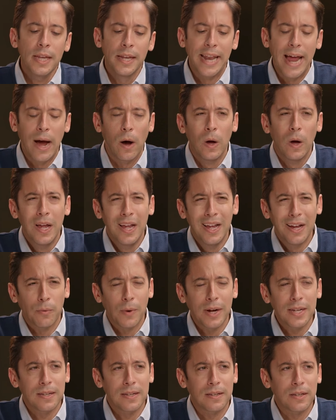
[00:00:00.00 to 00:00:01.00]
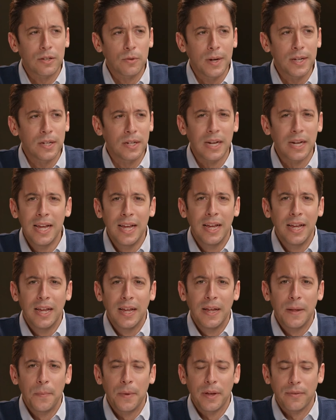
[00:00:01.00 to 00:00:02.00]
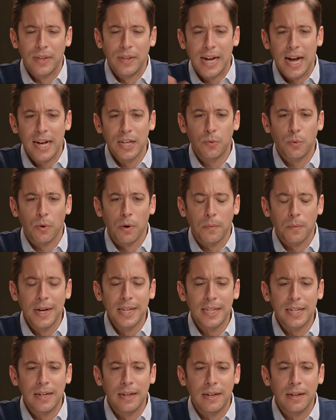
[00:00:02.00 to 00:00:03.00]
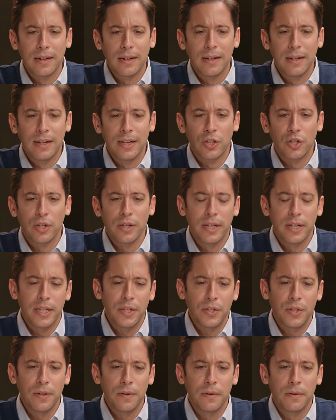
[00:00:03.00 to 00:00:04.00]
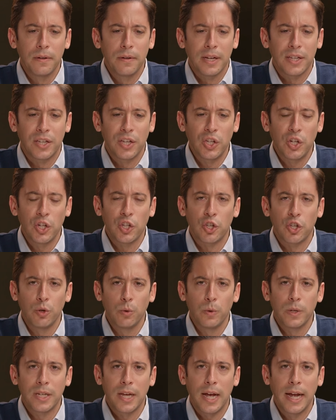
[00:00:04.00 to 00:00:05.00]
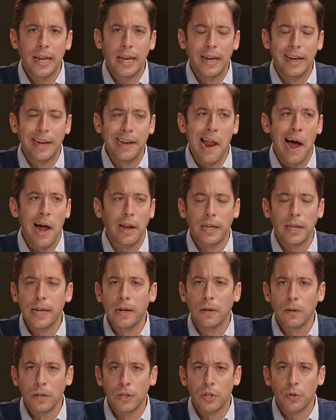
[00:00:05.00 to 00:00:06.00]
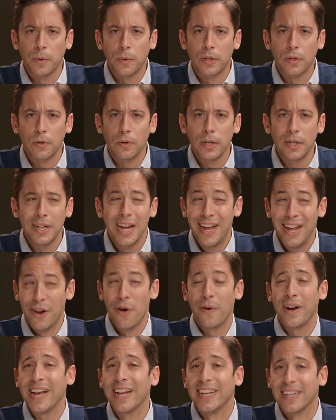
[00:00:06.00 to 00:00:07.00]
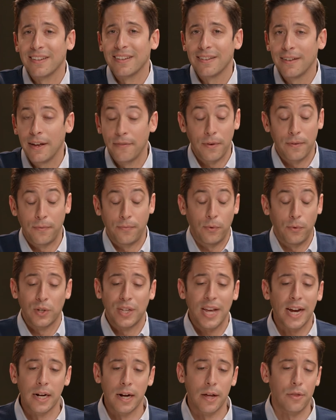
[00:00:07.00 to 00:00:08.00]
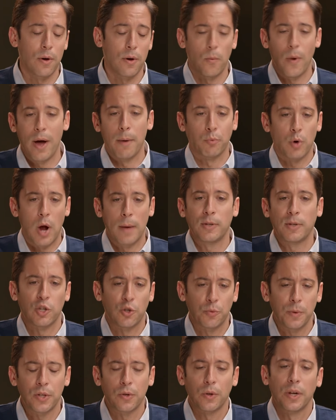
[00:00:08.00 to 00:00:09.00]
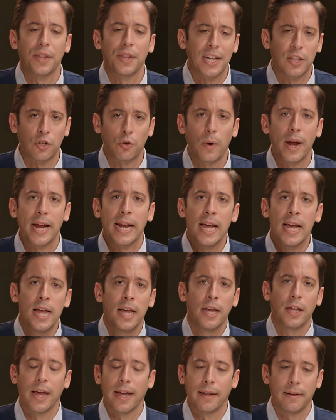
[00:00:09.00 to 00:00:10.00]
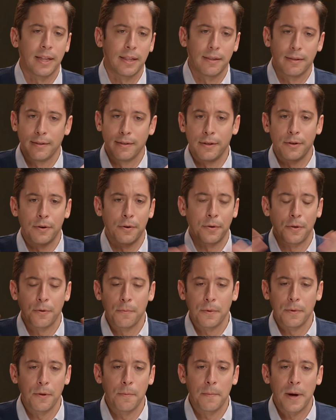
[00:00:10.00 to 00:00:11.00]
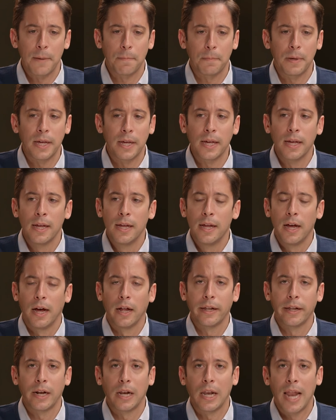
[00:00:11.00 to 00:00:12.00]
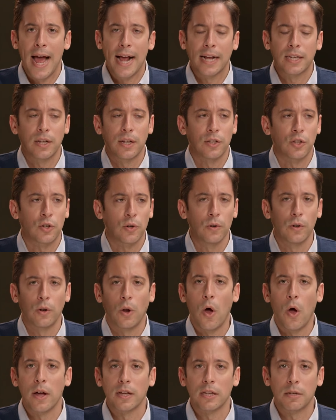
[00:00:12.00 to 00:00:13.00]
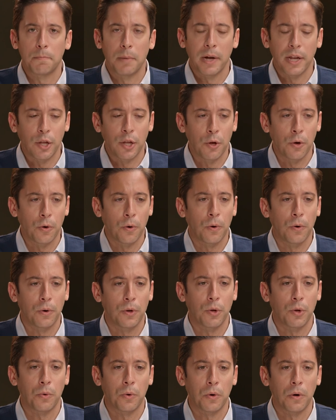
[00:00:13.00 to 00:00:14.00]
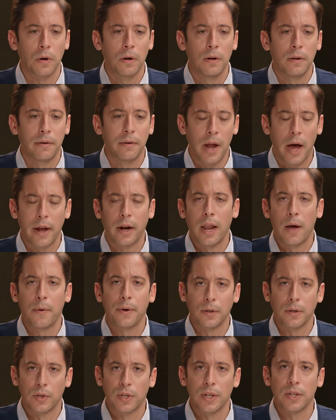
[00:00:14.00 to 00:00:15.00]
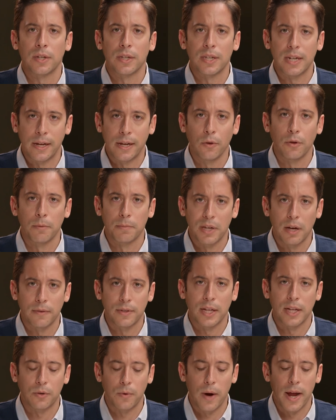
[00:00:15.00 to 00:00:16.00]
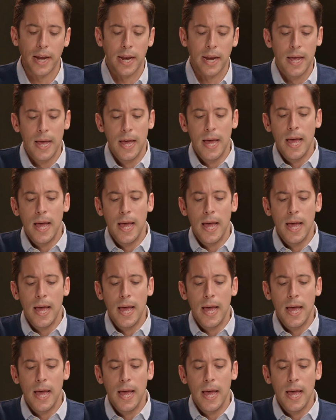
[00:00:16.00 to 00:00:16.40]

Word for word: Now, it raises this question. If the guys were arrested, is is assisted suicide not legal in Switzerland? No, it is. For a second, I thought, wow, props to Switzerland. That's great. It, it, you know, you, you might be a little lax on certain laws, but you're you're not allowing your citizens to kill themselves. That's great.